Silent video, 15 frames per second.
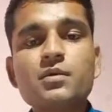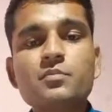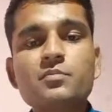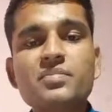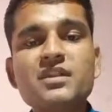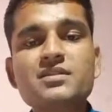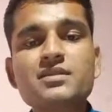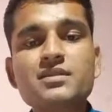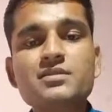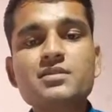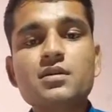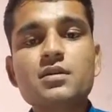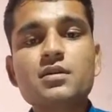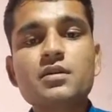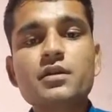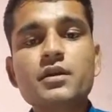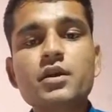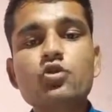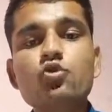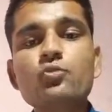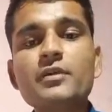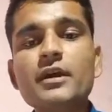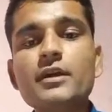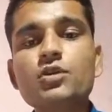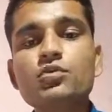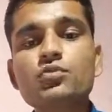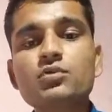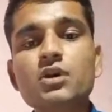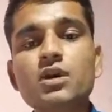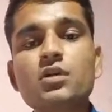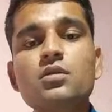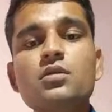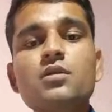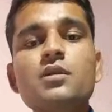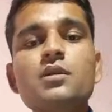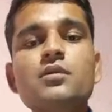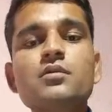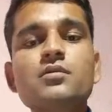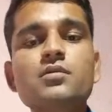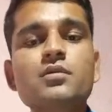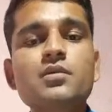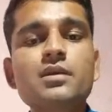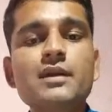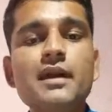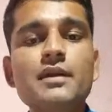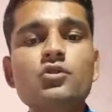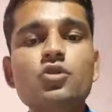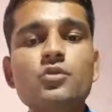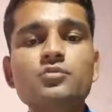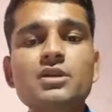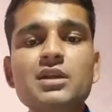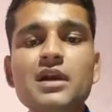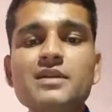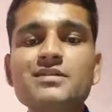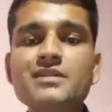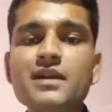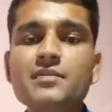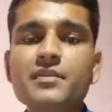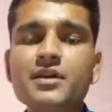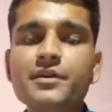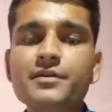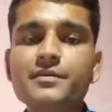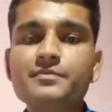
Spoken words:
This is the equivalent to the length of the line segment.